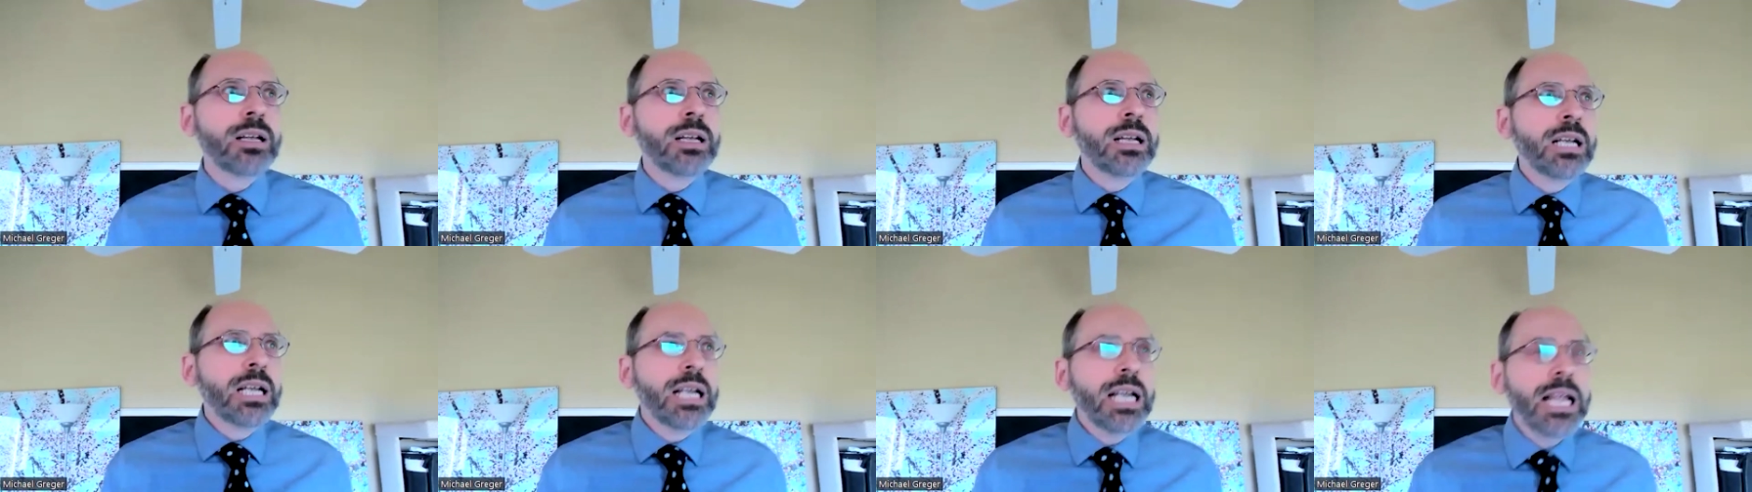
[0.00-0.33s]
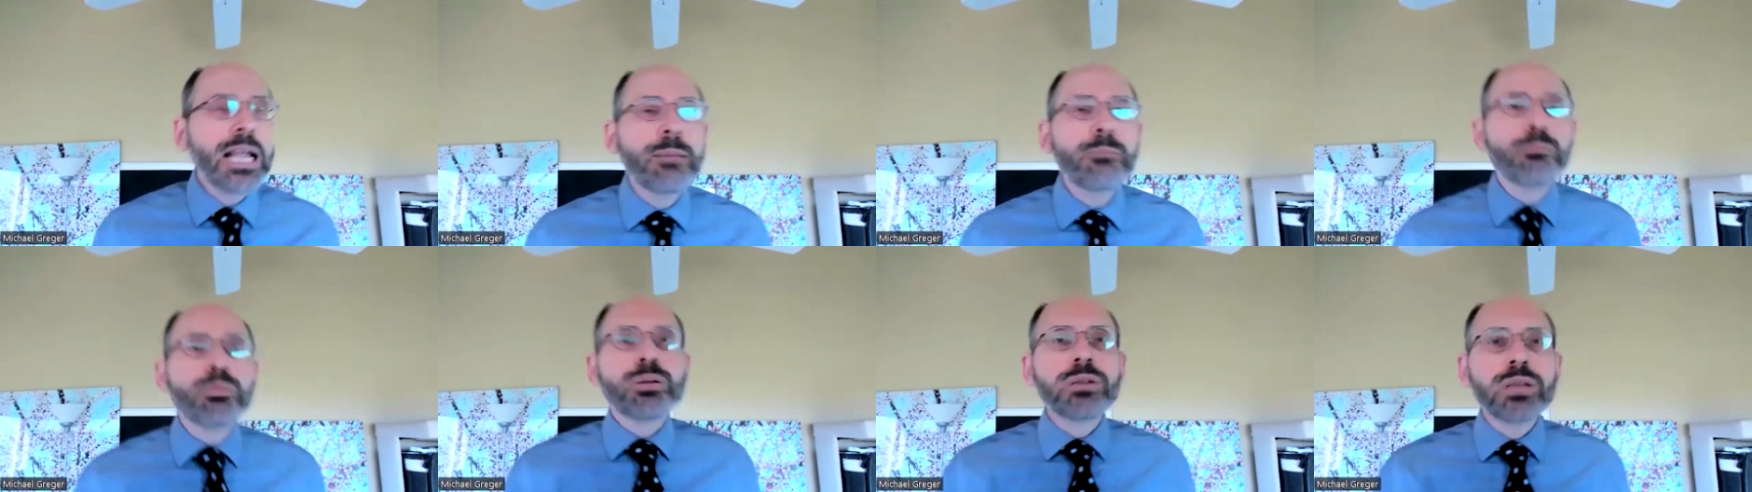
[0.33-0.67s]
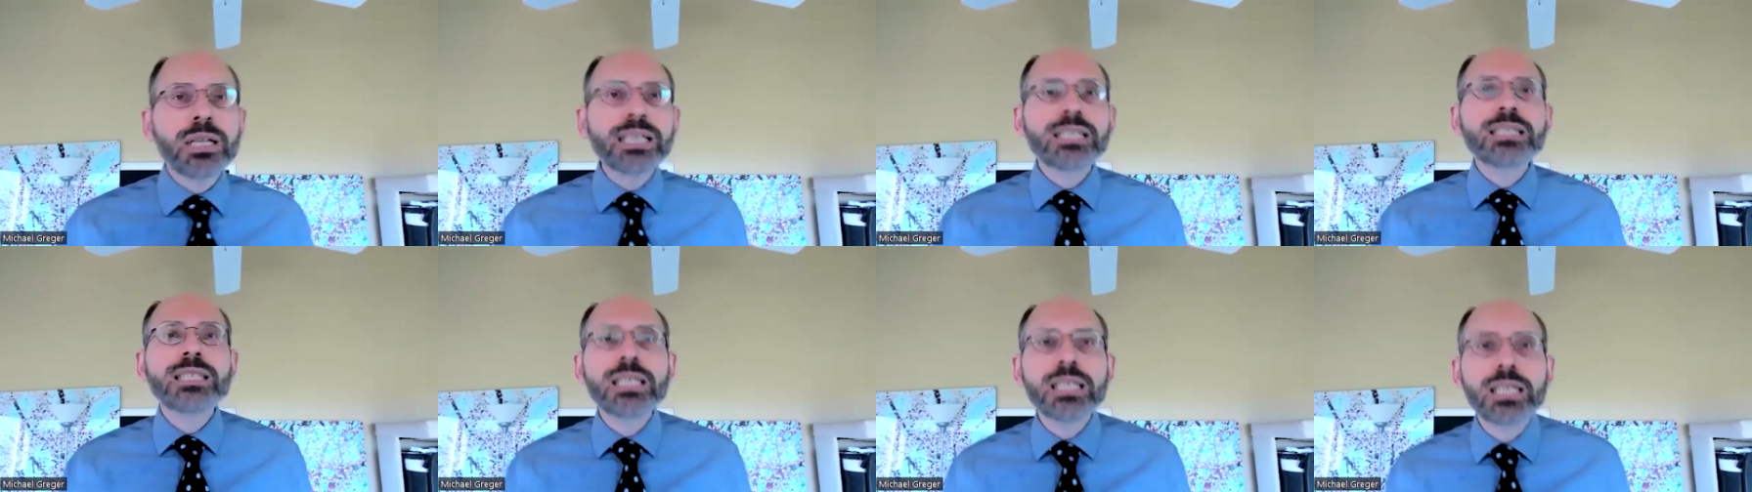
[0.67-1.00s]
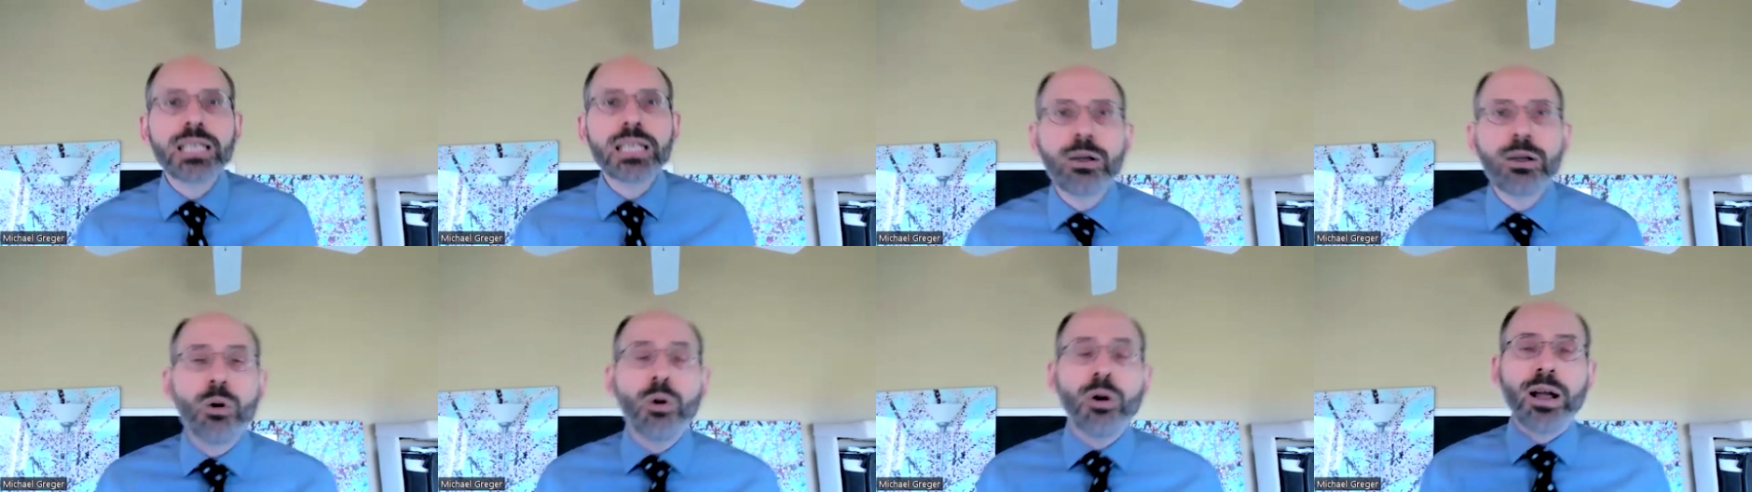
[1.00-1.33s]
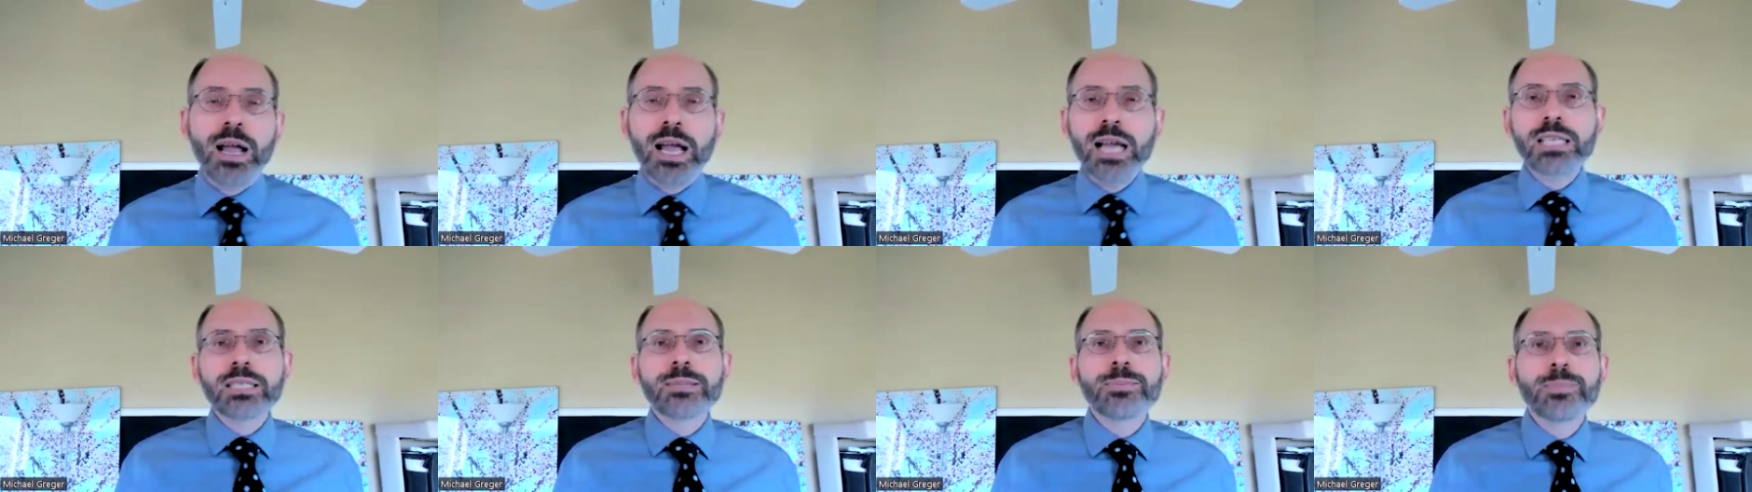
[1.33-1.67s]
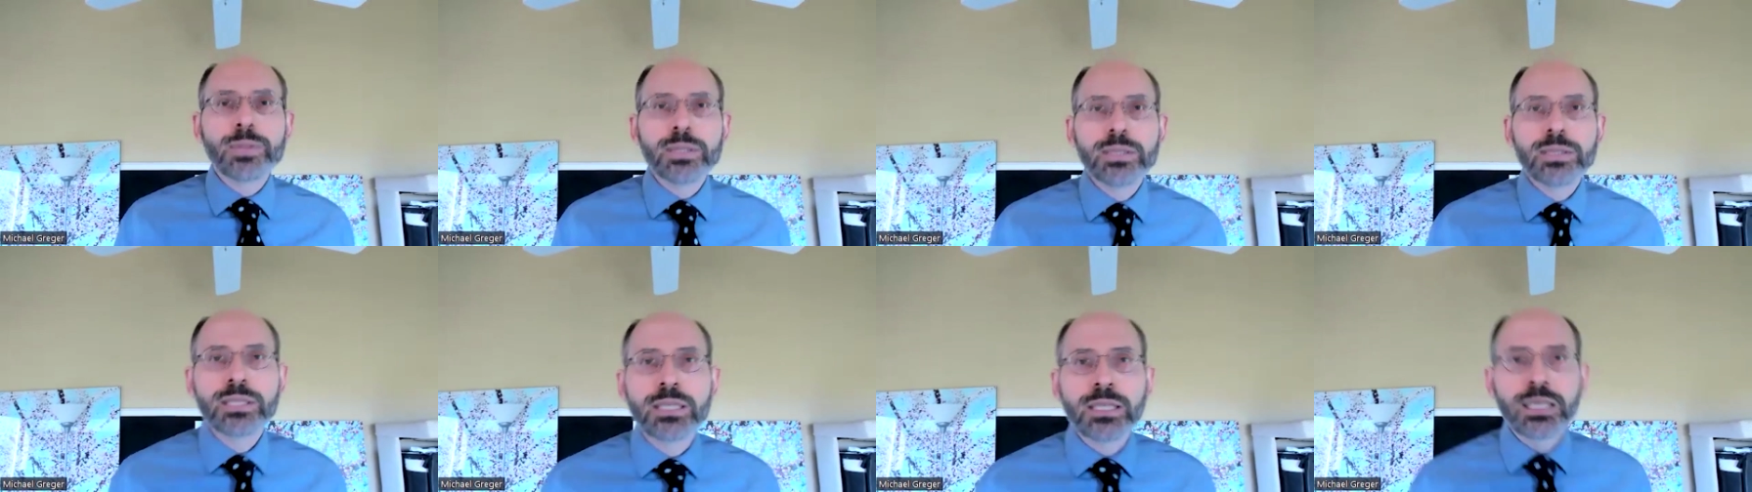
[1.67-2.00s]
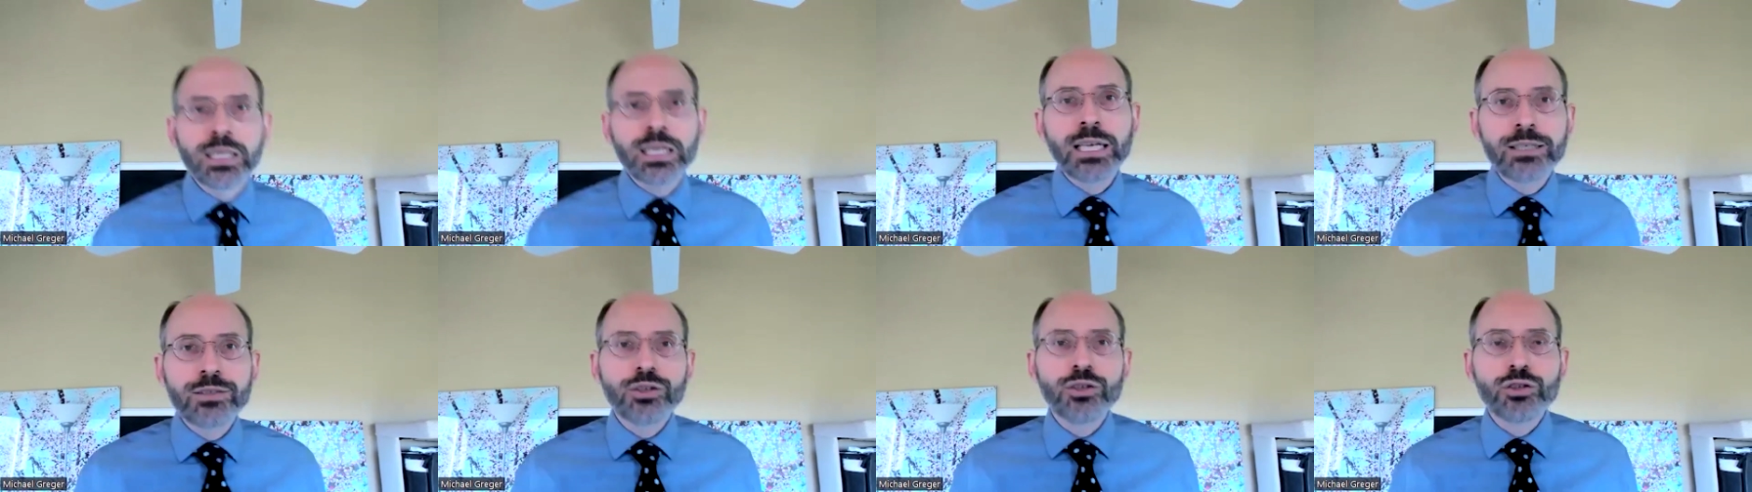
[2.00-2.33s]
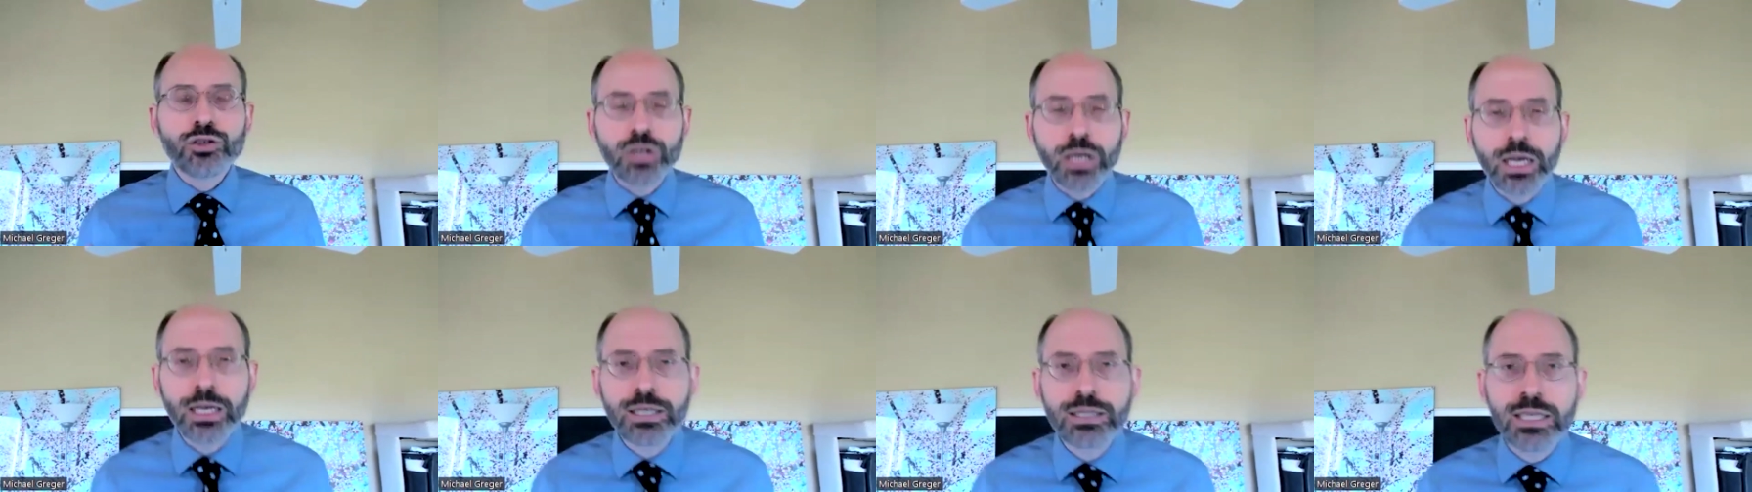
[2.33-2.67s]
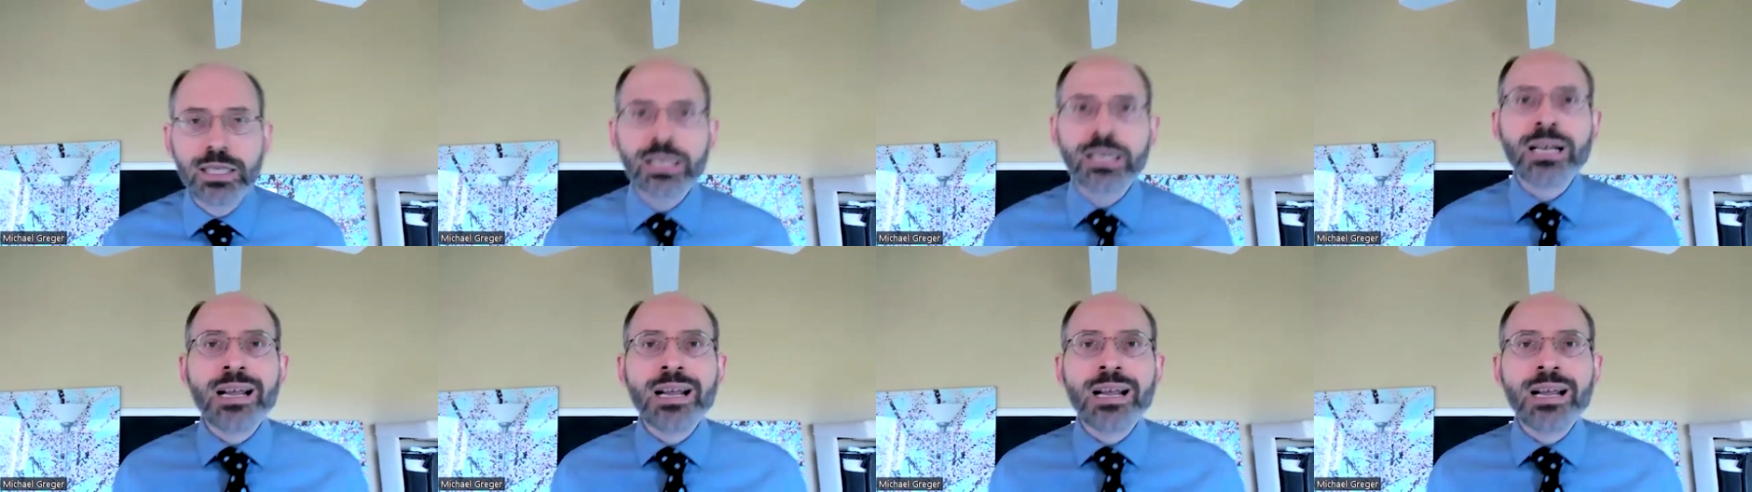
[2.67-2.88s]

implicitly or explicitly suggesting